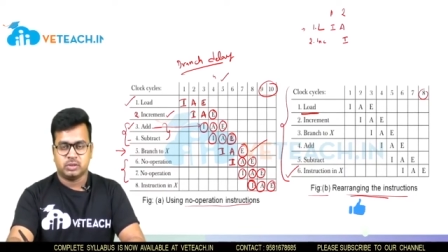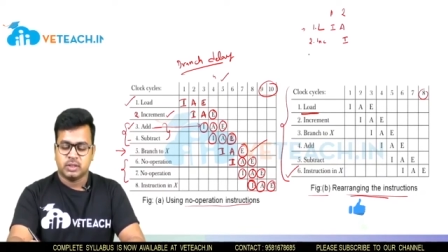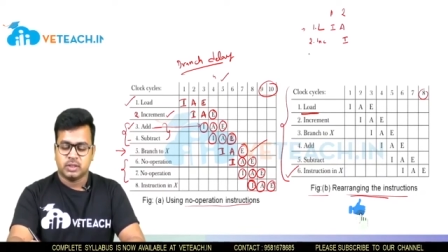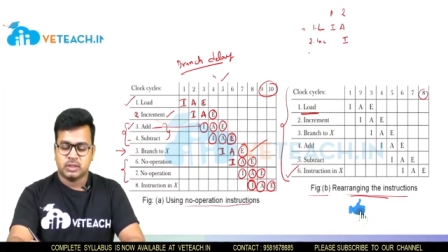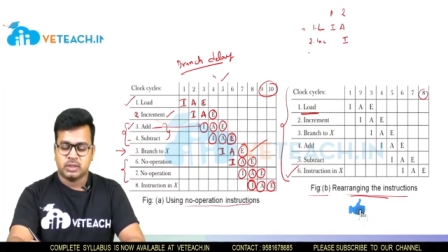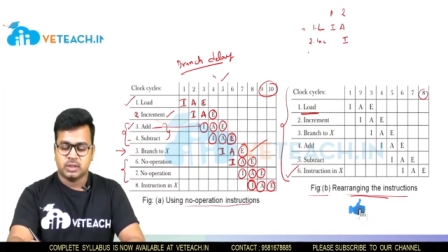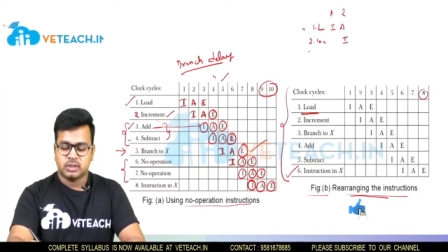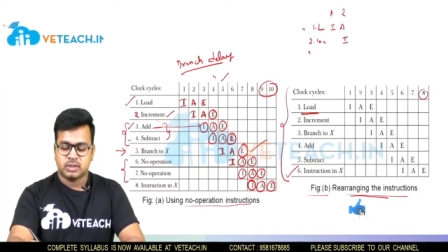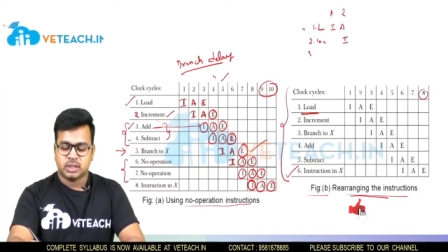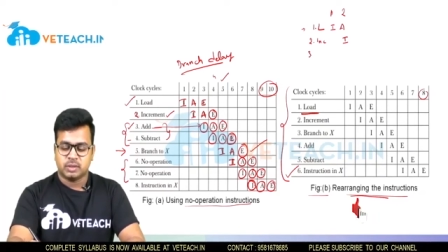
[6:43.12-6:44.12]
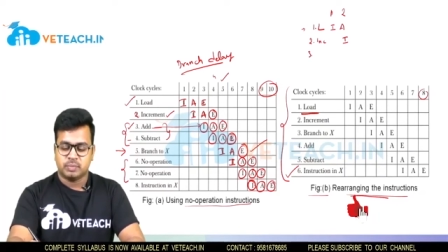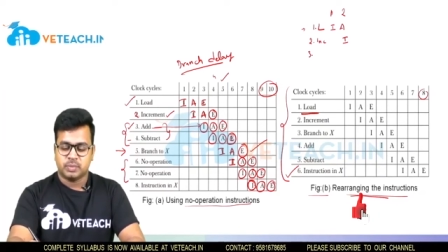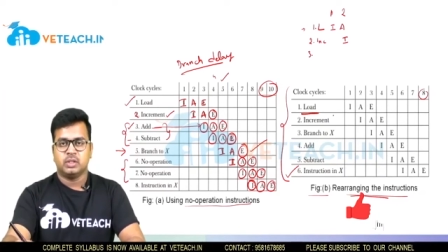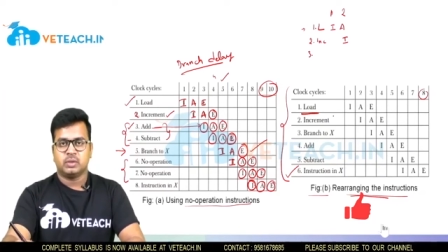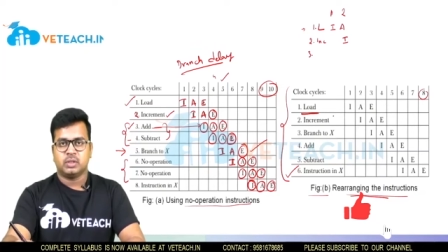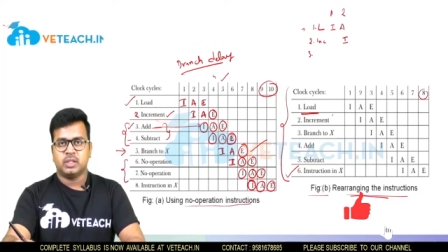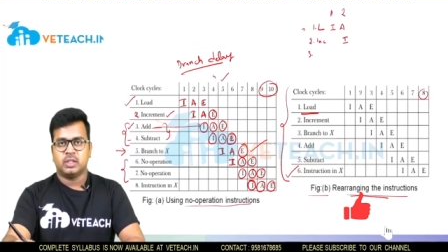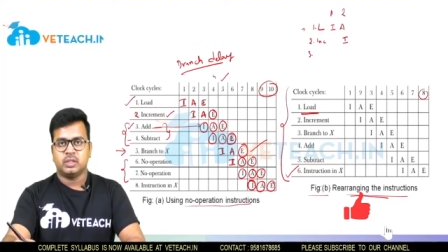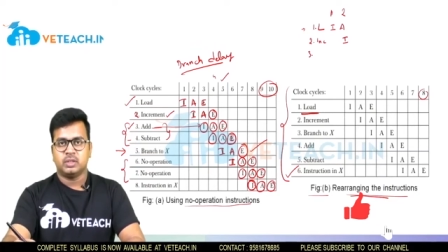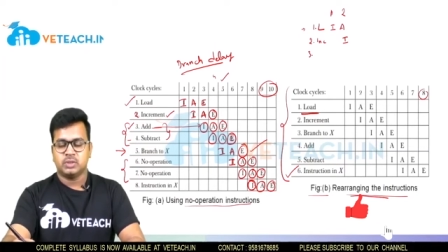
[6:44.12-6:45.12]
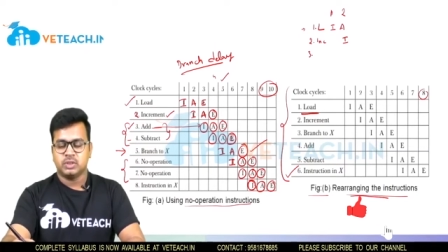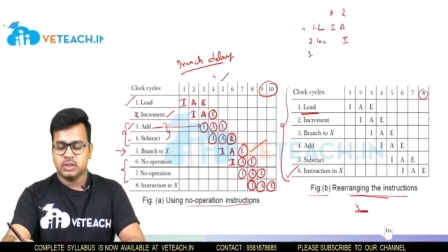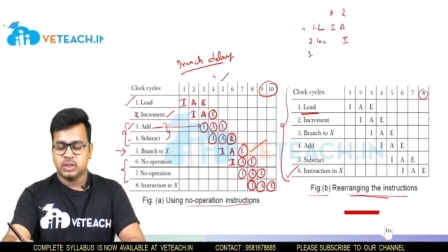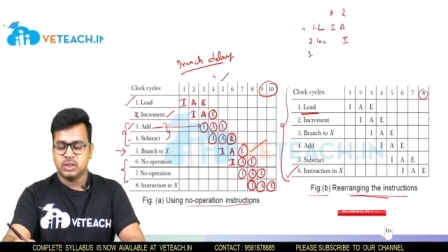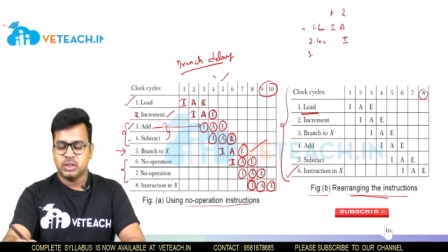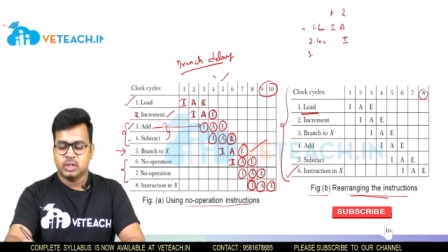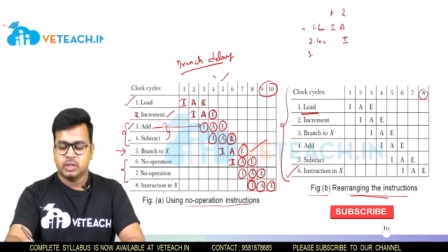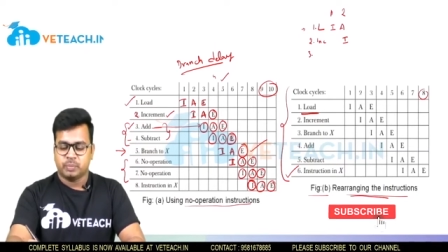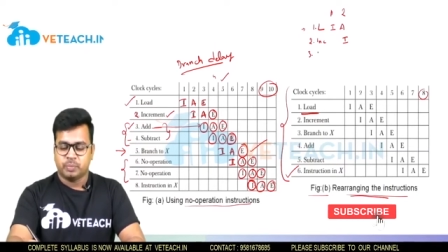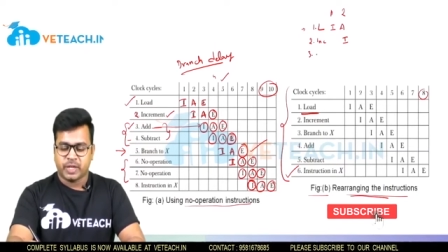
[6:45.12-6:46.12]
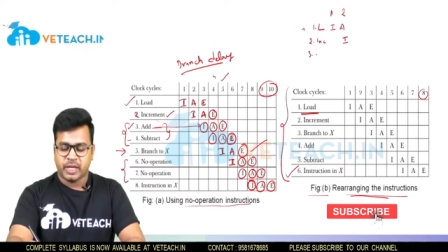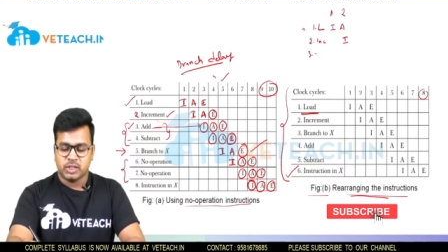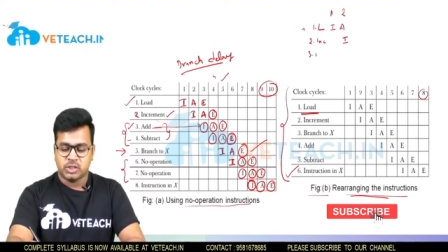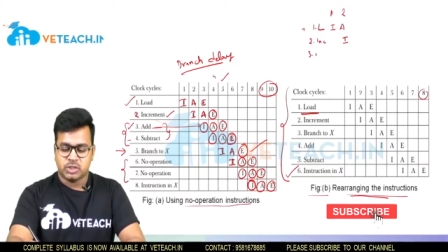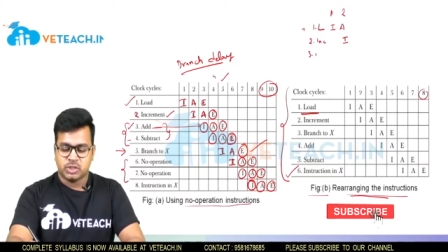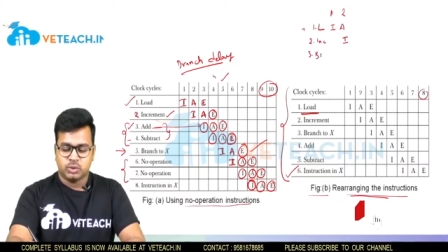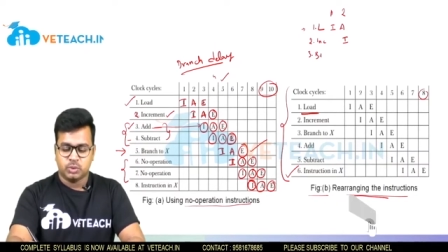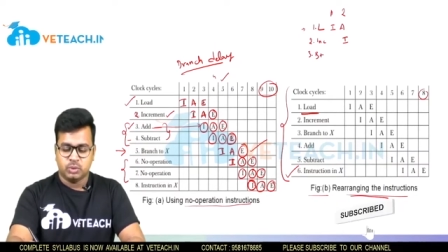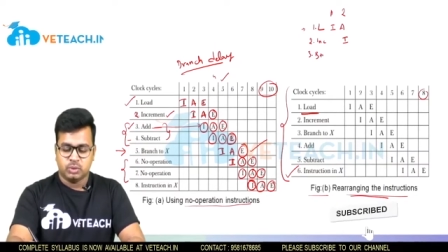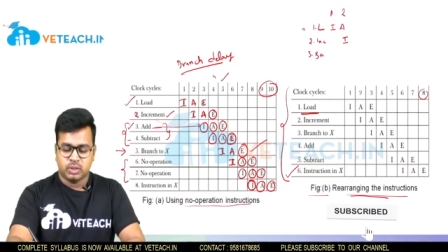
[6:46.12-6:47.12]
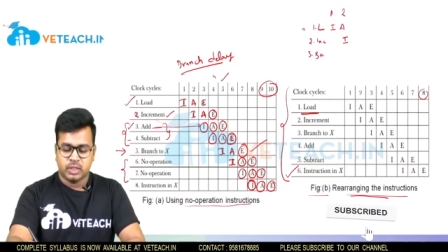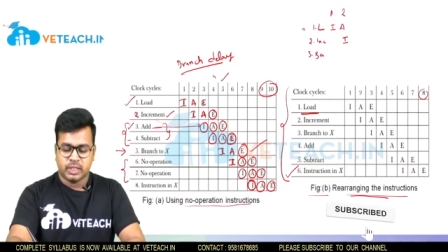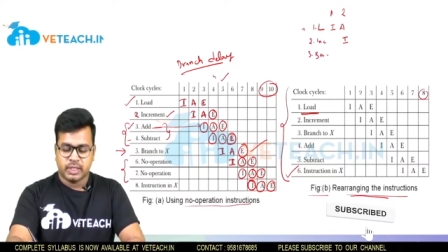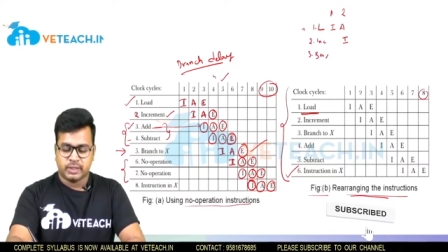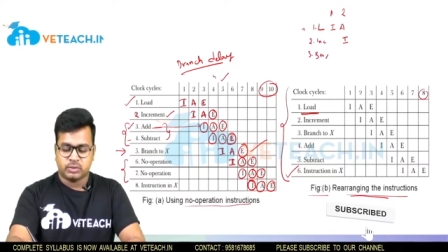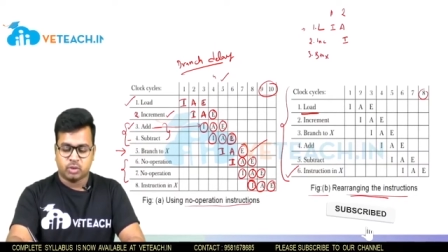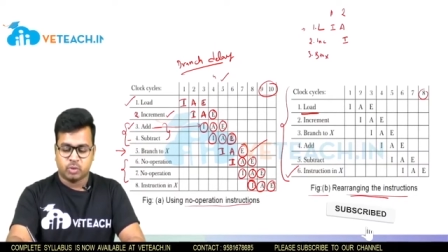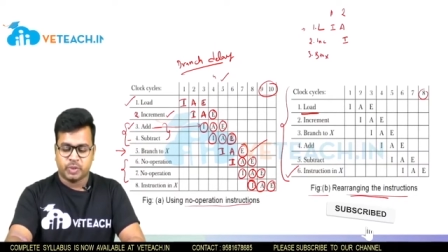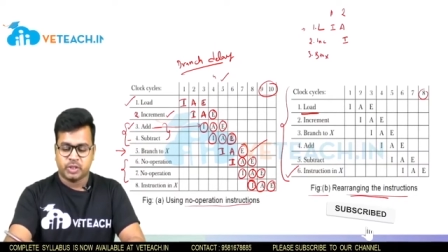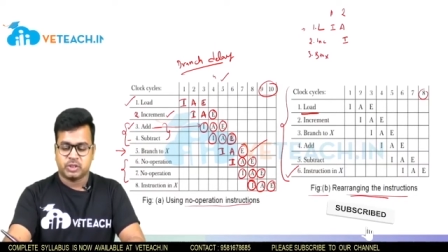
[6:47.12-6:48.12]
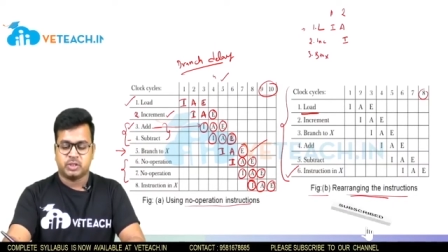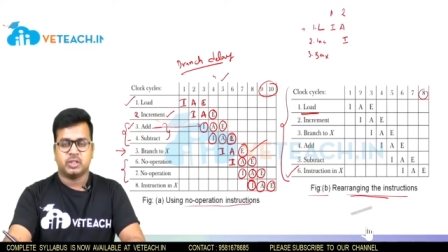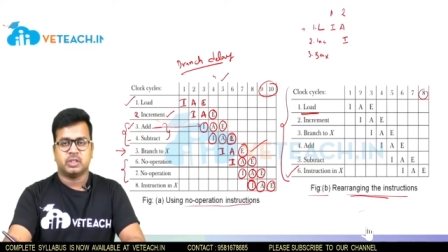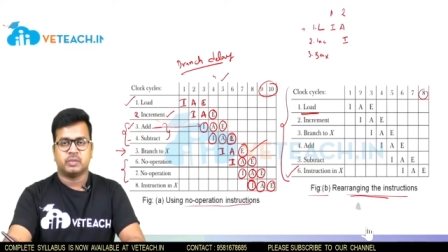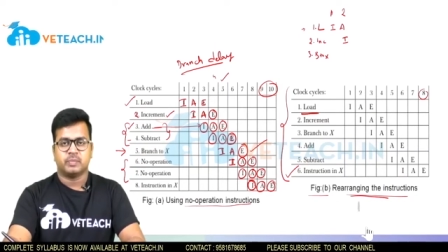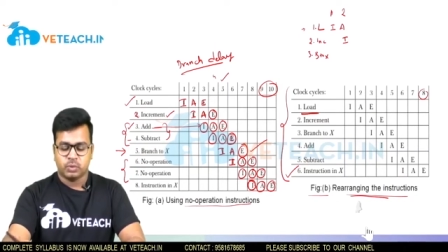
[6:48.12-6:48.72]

In the third step, you are introducing the branch to X operation here.